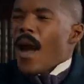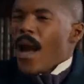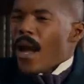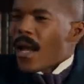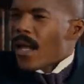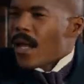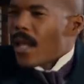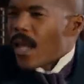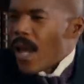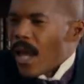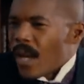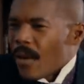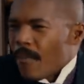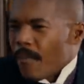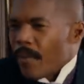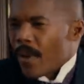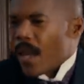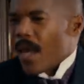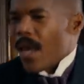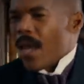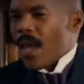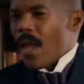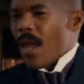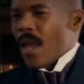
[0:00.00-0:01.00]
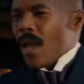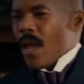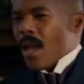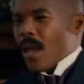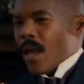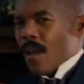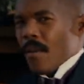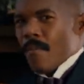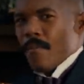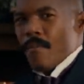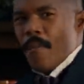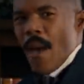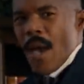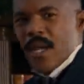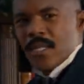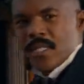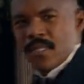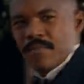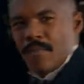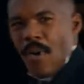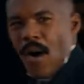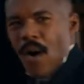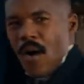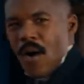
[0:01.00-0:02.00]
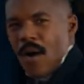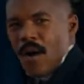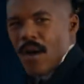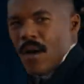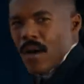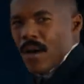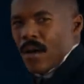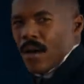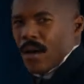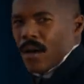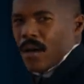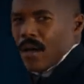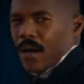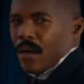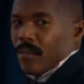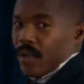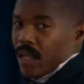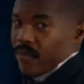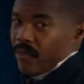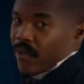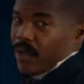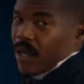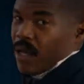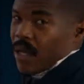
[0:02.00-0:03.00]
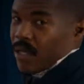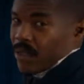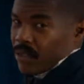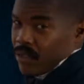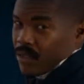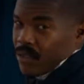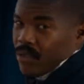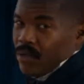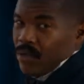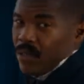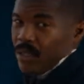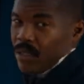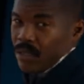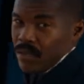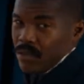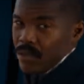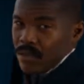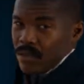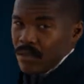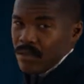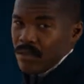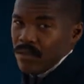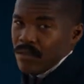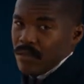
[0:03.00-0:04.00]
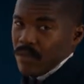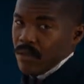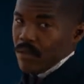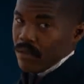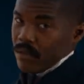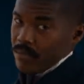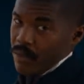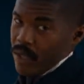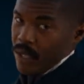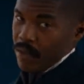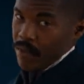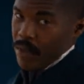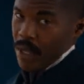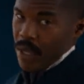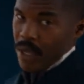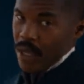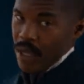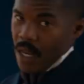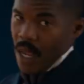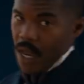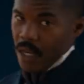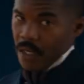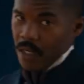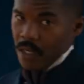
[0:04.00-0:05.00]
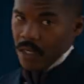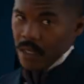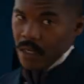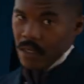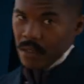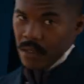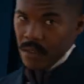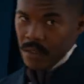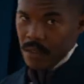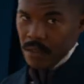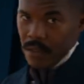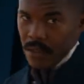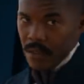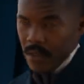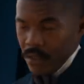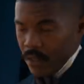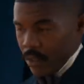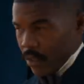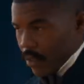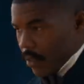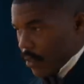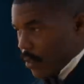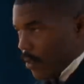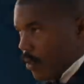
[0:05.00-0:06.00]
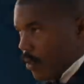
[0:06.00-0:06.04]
I gotta play baseball. I'm leaving college to do this, so it better be a good idea. So he